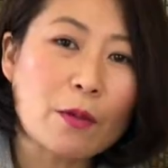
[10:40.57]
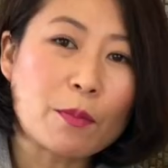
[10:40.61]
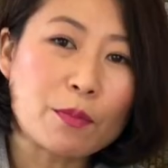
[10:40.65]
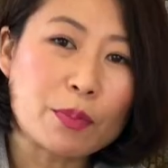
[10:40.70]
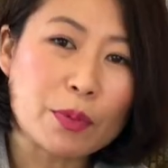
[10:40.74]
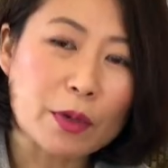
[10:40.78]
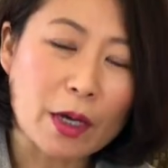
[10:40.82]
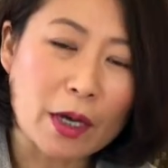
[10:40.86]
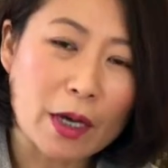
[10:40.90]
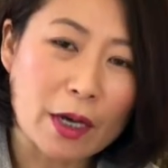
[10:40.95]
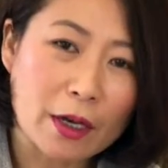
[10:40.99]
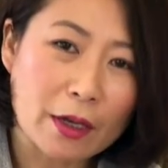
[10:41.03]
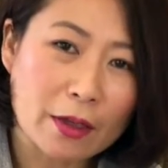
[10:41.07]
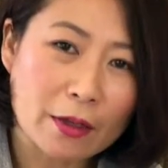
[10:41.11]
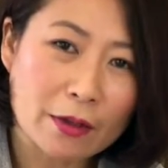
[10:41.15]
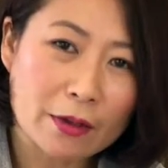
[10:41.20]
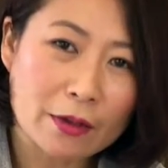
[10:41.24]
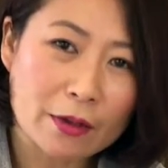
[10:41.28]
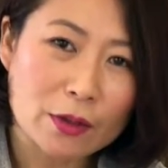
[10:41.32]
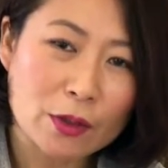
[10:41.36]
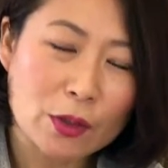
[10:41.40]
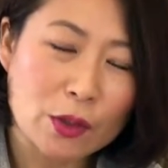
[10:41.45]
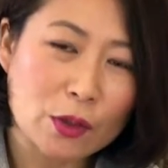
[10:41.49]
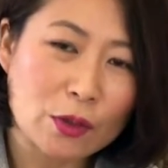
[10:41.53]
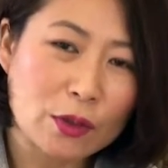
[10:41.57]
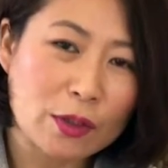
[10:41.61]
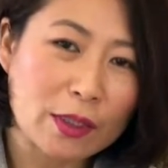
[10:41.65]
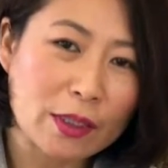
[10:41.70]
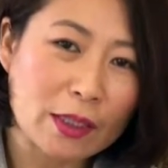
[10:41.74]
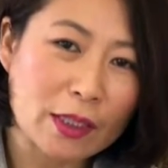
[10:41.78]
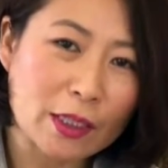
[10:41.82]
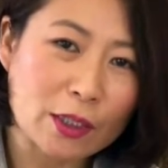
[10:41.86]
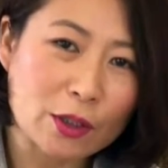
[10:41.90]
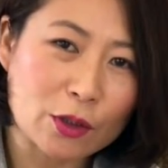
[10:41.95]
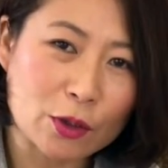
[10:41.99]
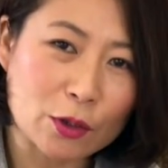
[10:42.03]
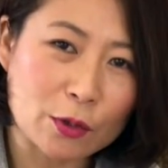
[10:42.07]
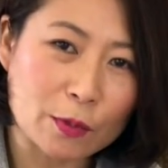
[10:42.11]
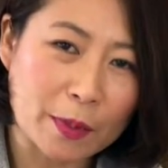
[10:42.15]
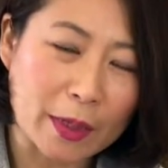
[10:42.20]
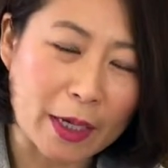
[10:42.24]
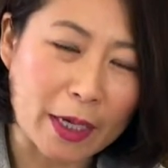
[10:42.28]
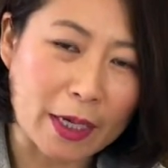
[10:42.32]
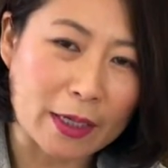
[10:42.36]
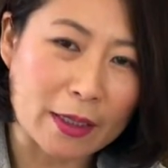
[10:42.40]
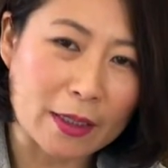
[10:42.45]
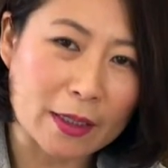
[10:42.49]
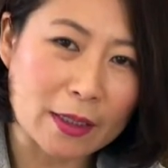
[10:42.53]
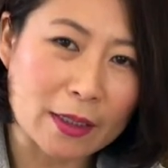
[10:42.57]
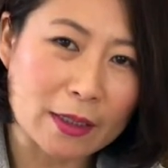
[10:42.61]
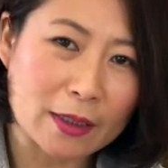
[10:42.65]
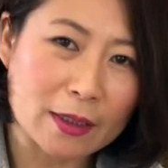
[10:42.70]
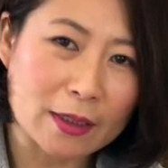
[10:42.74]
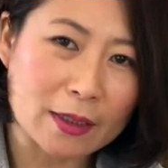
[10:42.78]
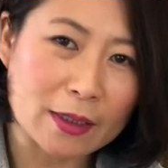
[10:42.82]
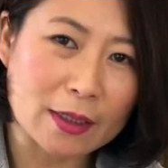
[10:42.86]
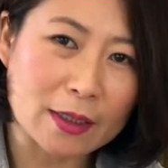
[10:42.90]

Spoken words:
The broth using these 2 packets